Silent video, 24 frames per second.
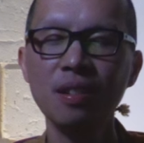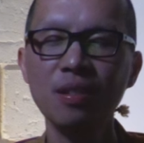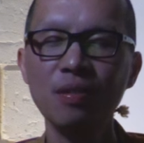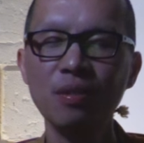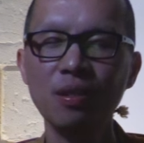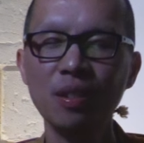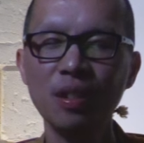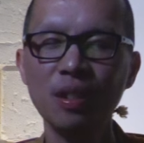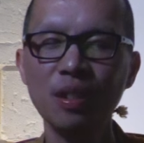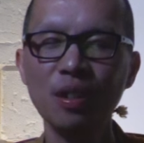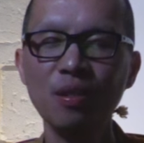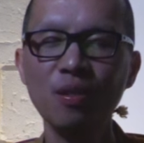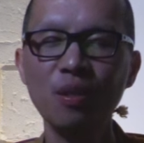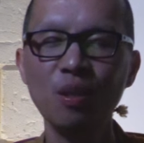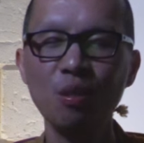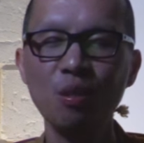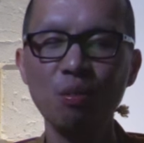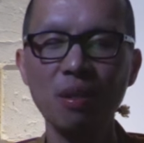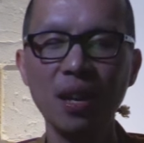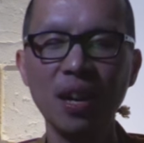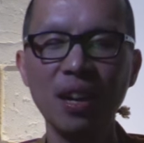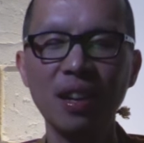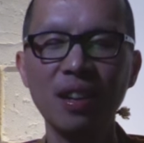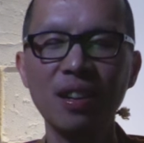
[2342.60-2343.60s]
forgive your
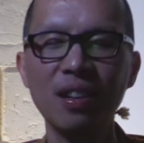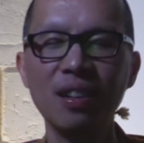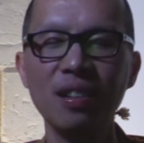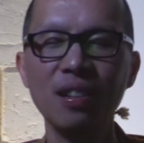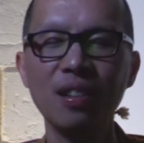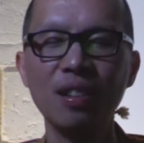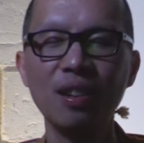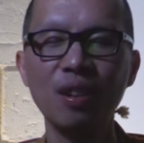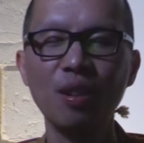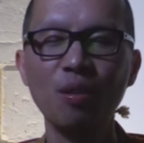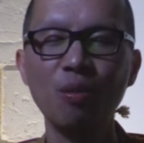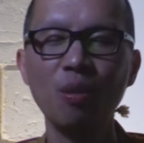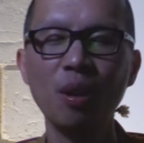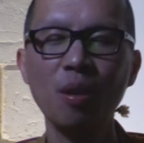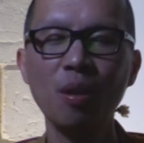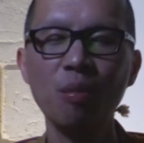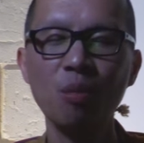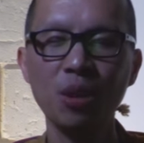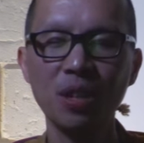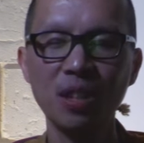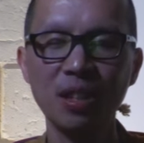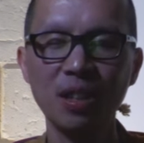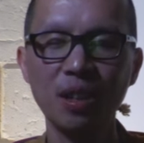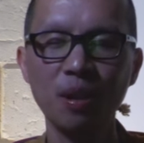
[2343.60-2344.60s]
back one
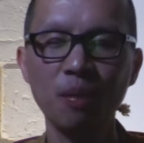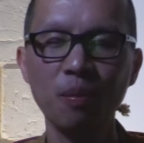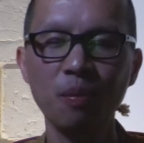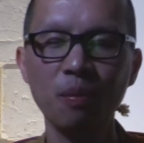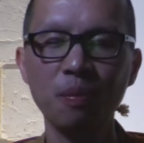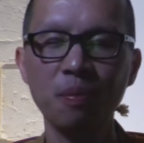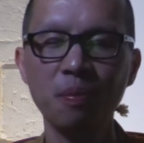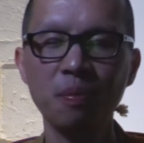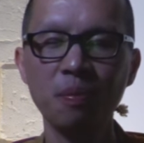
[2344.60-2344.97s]
more time.